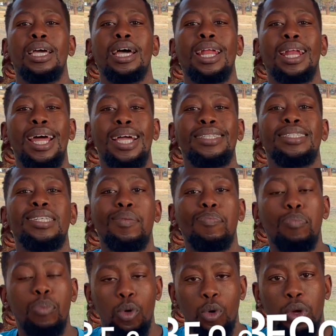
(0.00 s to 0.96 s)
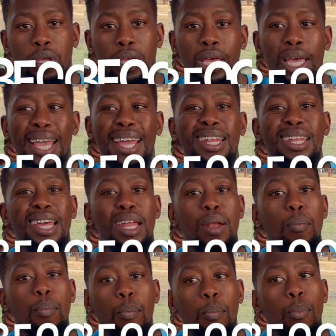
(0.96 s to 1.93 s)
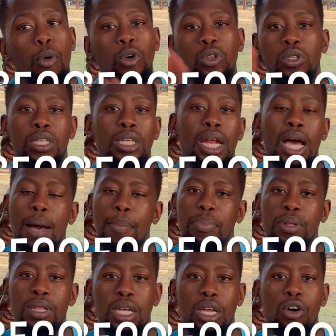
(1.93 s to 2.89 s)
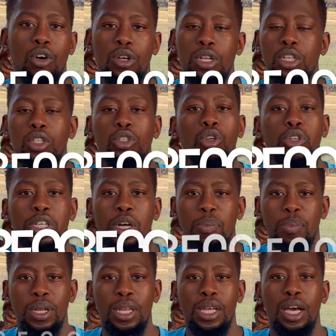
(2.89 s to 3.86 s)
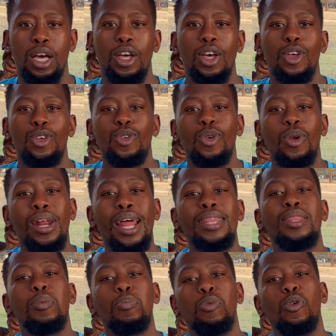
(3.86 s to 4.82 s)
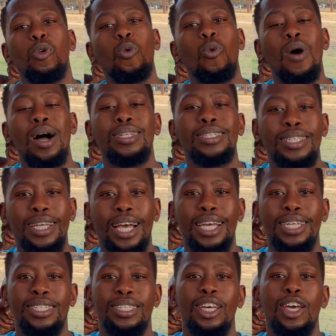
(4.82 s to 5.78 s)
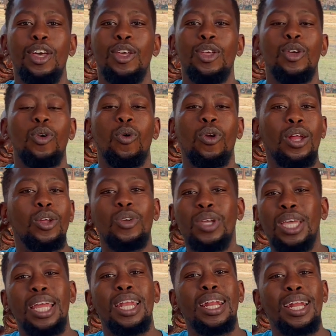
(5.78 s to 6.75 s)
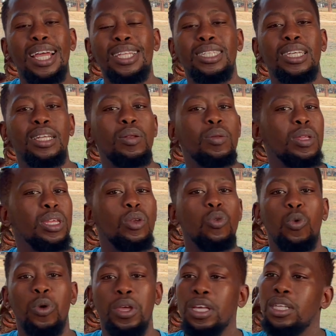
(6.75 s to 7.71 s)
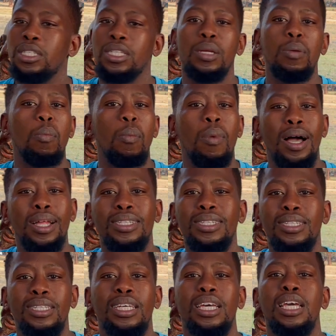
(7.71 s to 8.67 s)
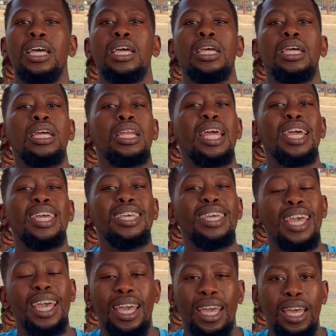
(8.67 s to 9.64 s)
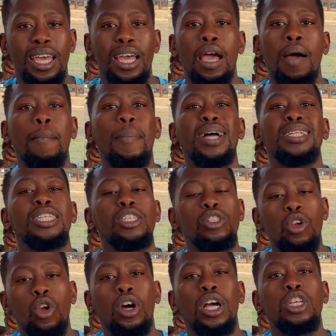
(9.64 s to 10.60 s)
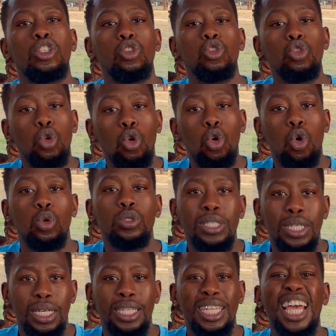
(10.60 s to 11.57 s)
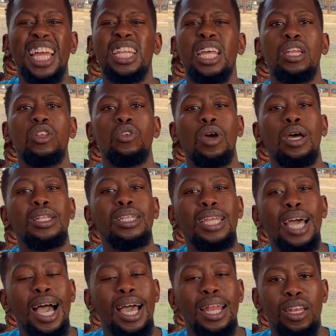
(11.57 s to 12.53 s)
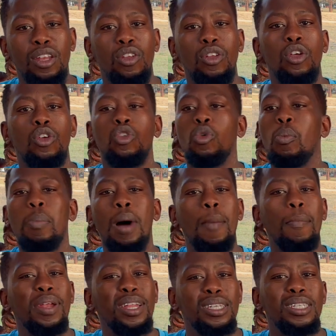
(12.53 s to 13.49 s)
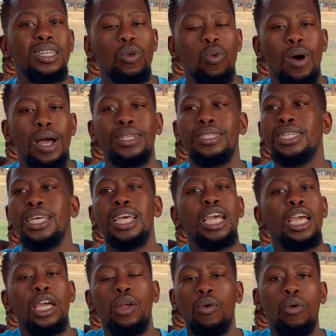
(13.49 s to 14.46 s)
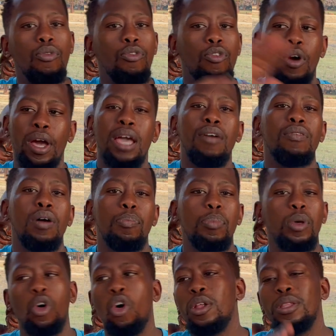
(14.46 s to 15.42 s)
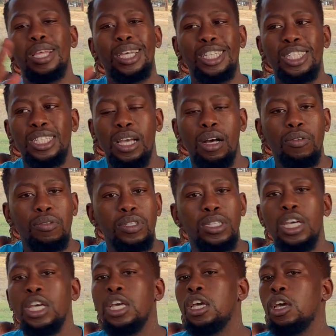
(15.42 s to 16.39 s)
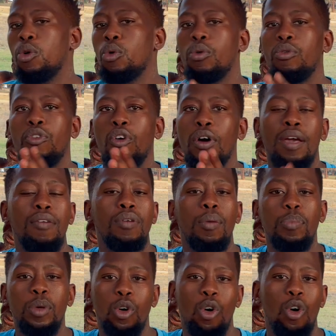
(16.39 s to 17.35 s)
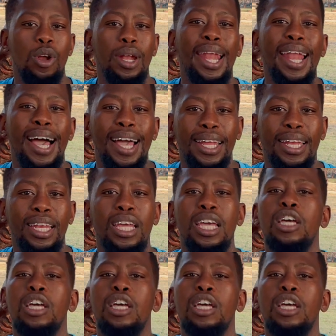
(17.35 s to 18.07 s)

Write a book and then put it up there on the social media. You write the book once, guys. You can write it in weeks, in months, in a year, but as long as you wrote it and then you are done, you publish it once, it will forever be on the shelves, it will forever be online.